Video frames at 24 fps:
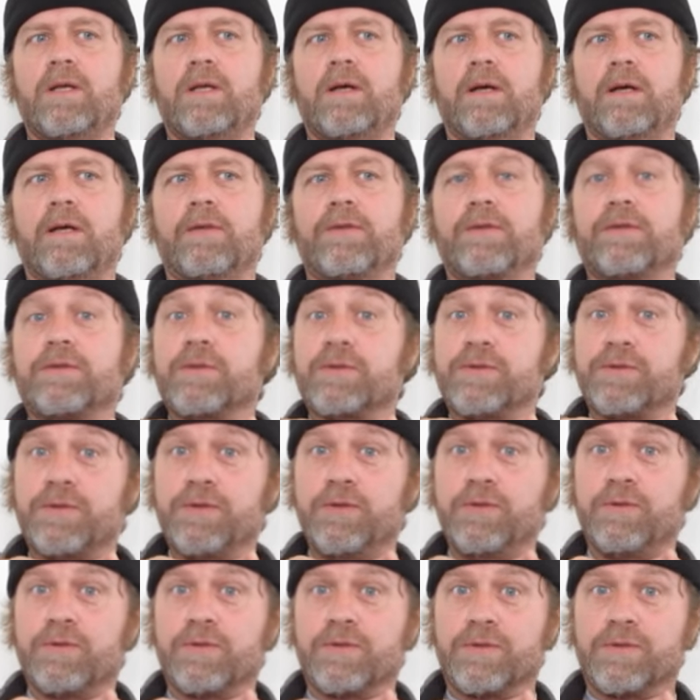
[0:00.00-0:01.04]
that the
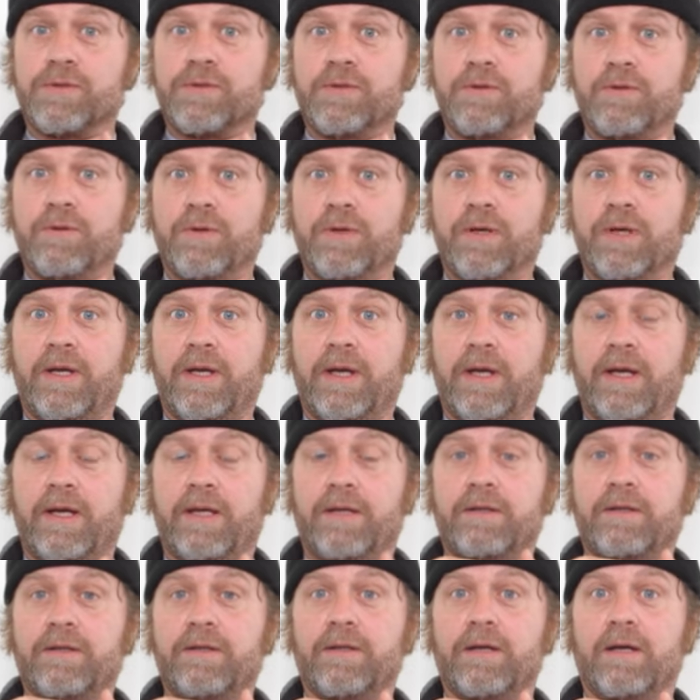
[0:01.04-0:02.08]
students
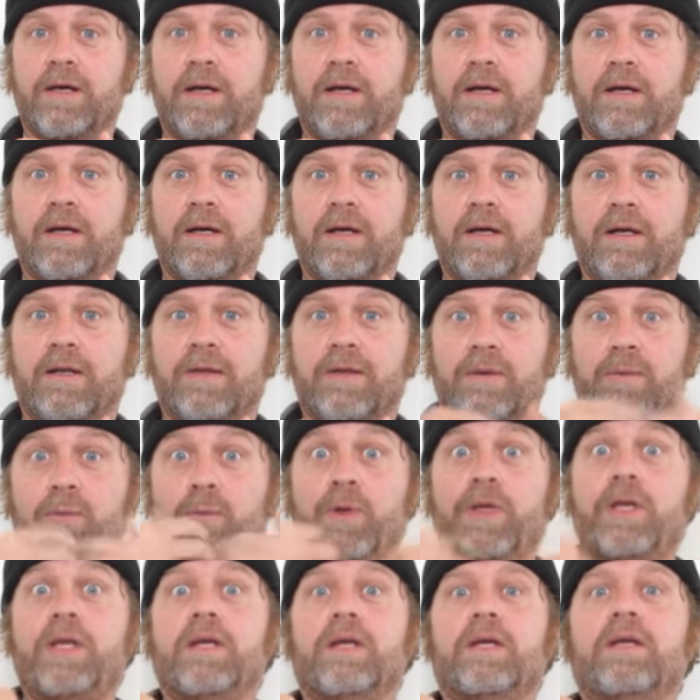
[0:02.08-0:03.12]
and that
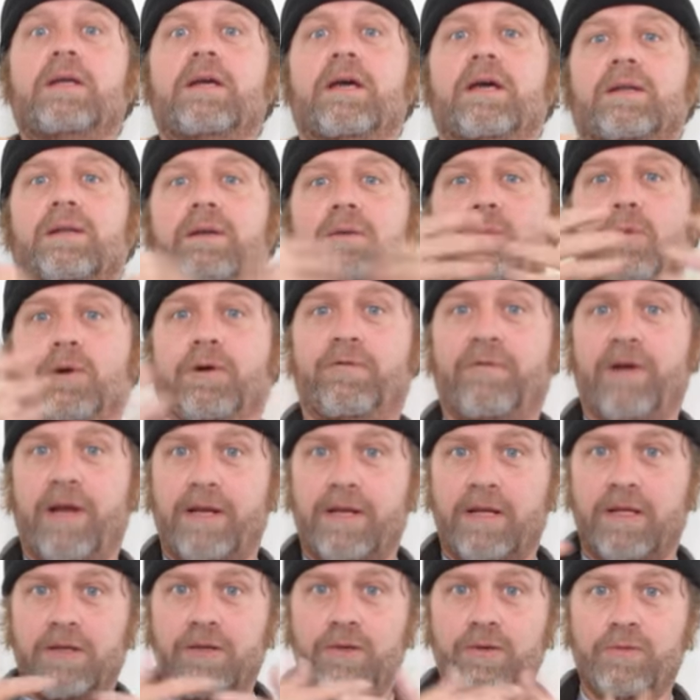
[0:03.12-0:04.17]
we, and that we're
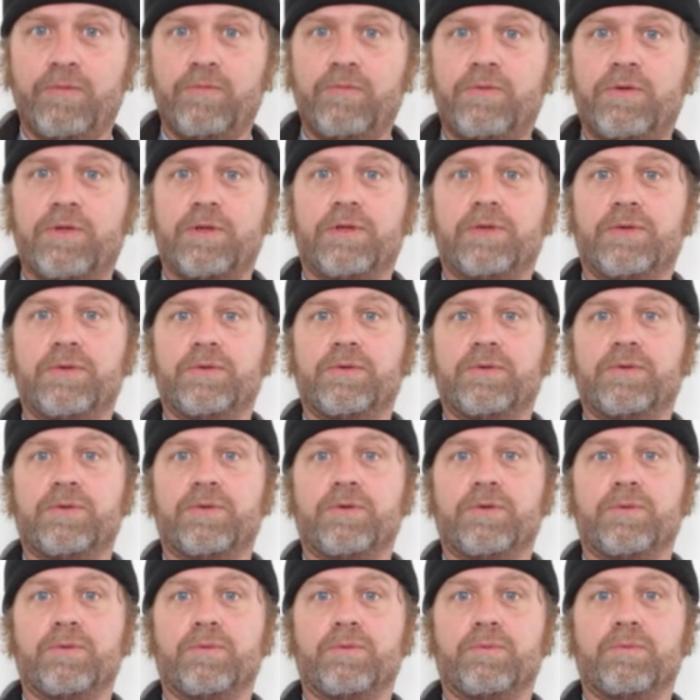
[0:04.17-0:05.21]
inviting you to
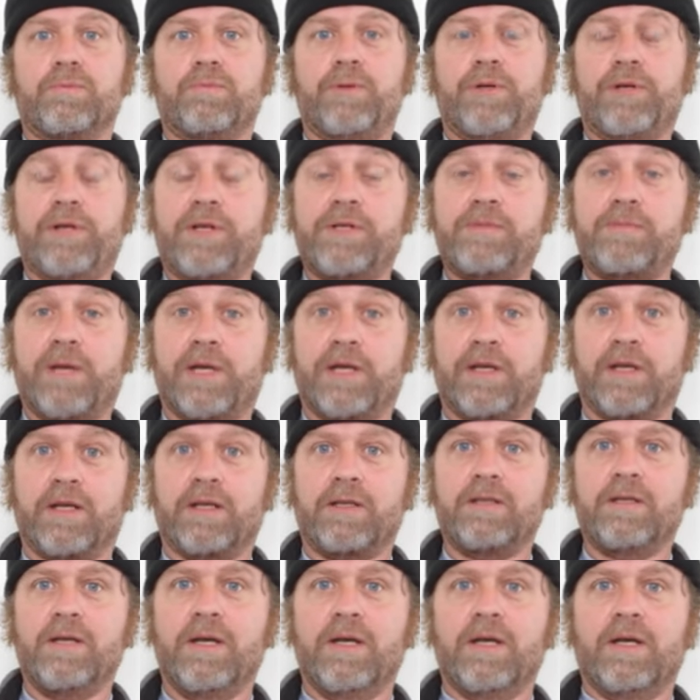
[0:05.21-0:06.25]
participate
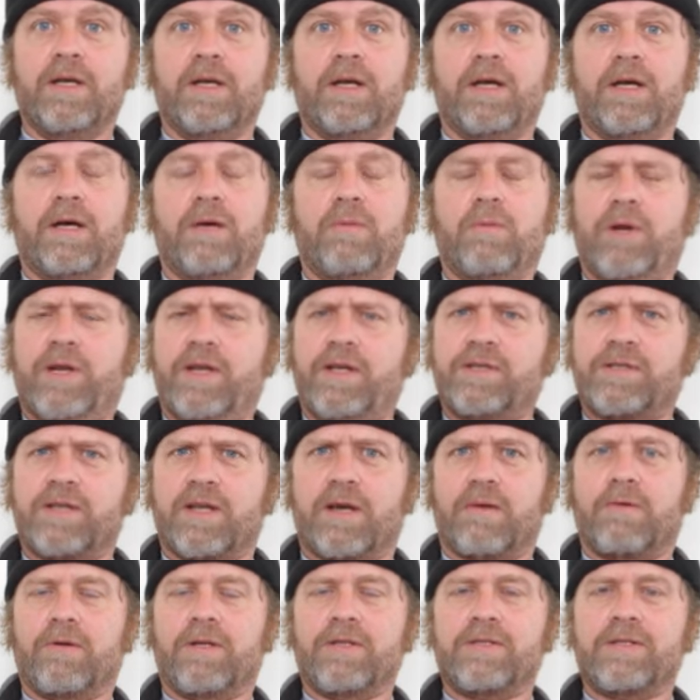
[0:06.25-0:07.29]
in. What is
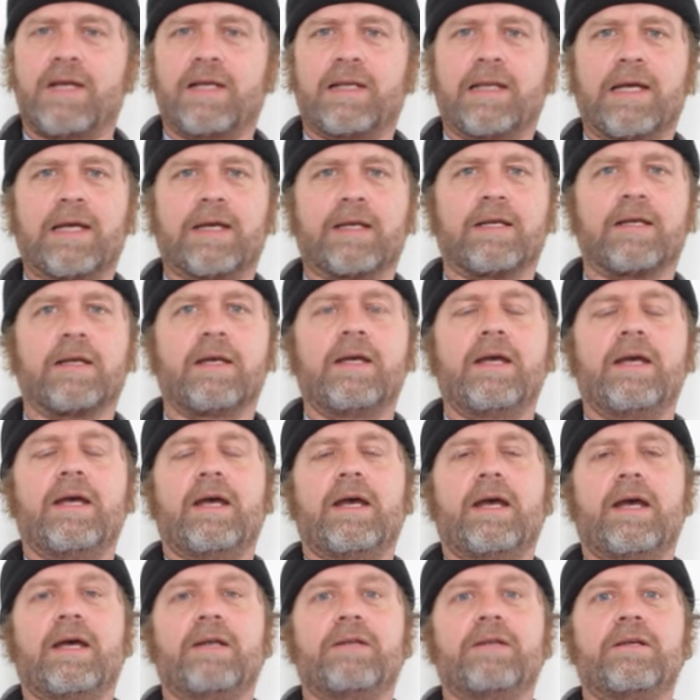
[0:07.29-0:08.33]
that? What is that like?
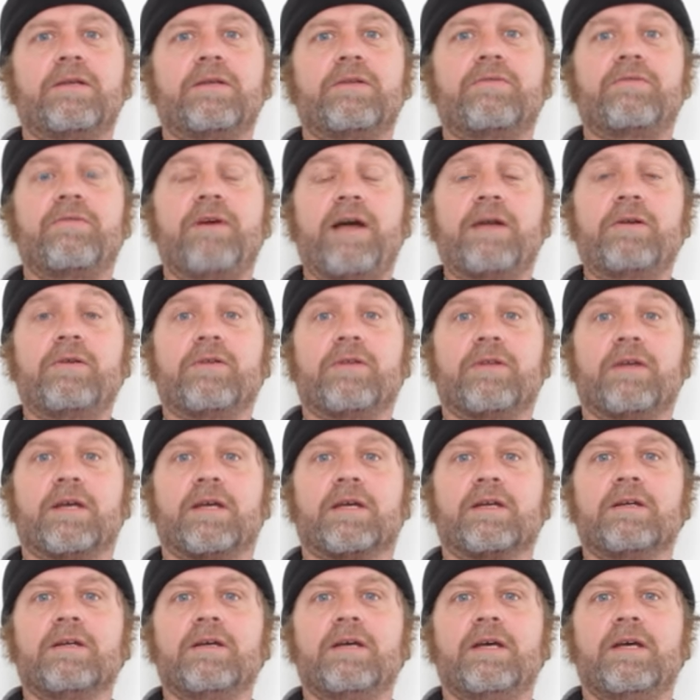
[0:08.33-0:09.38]
And then the final
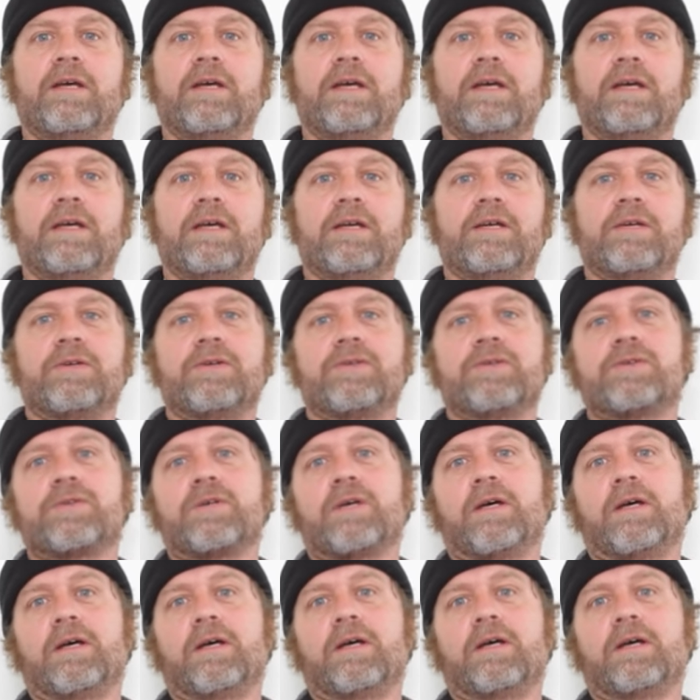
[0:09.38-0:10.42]
thing
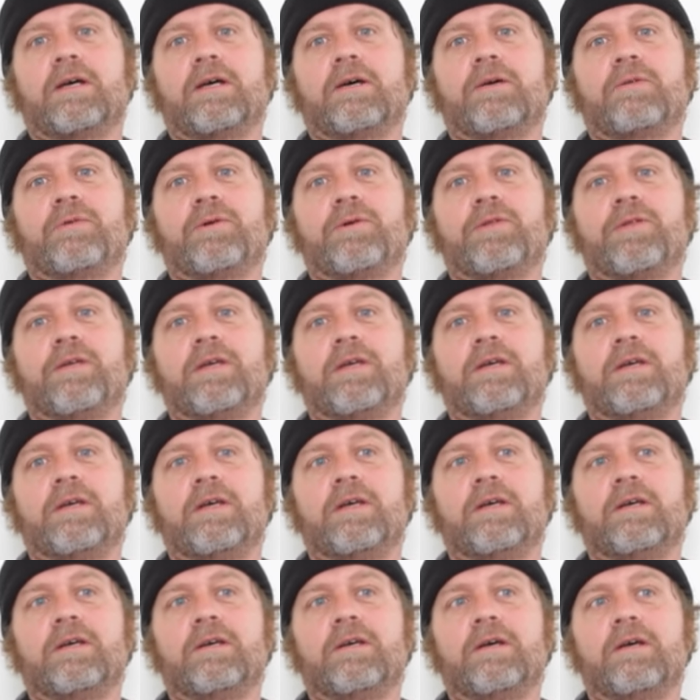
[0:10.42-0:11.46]
is we're
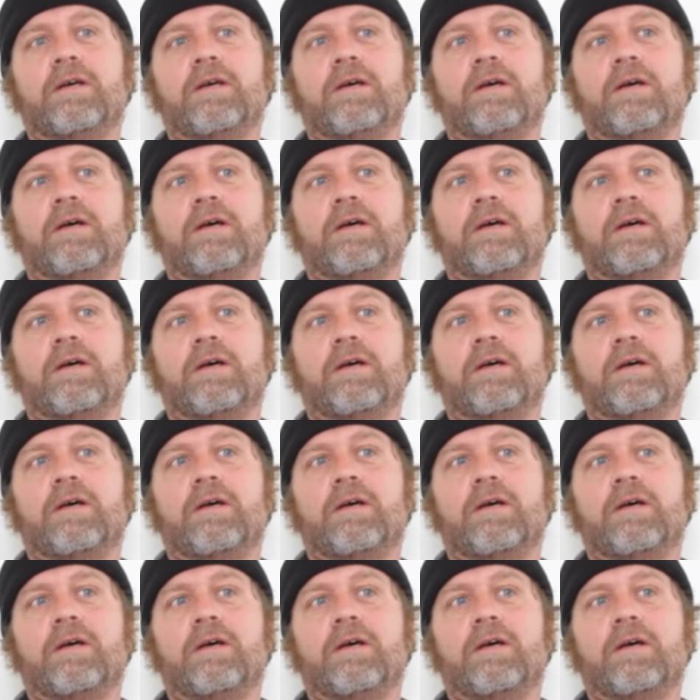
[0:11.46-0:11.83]
thinking